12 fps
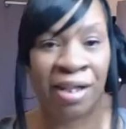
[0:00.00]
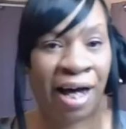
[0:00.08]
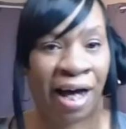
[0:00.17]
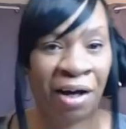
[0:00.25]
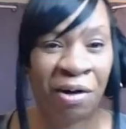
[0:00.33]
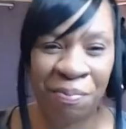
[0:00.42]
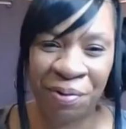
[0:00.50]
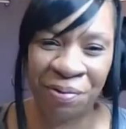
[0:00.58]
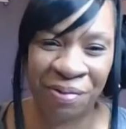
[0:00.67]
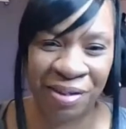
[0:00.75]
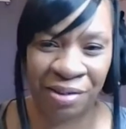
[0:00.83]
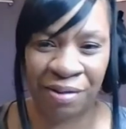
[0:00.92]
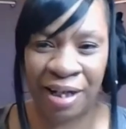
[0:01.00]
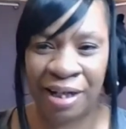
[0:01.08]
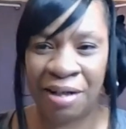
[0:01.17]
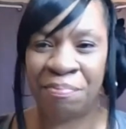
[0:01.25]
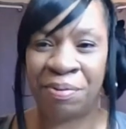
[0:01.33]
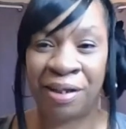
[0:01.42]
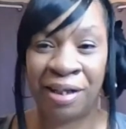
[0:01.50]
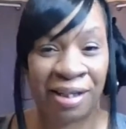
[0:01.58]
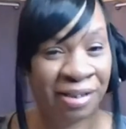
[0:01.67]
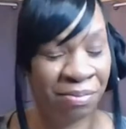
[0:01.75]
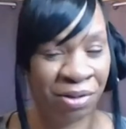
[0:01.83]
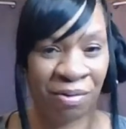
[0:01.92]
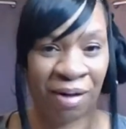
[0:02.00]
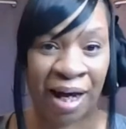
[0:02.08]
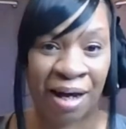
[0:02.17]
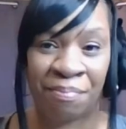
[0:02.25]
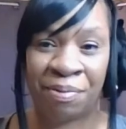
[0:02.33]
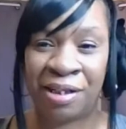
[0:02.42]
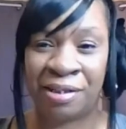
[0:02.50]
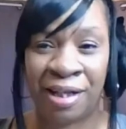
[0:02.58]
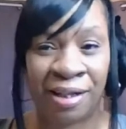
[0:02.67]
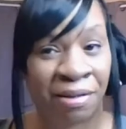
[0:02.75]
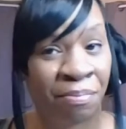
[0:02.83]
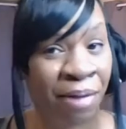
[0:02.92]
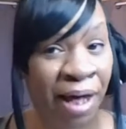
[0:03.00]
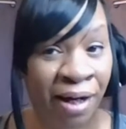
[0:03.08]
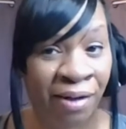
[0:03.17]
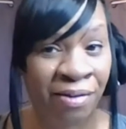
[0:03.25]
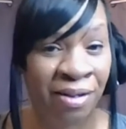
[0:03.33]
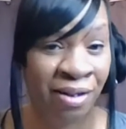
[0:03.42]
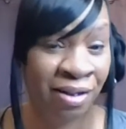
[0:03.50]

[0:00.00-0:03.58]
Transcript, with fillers: I hope you enjoyed it. Please subscribe. Please hit the bell.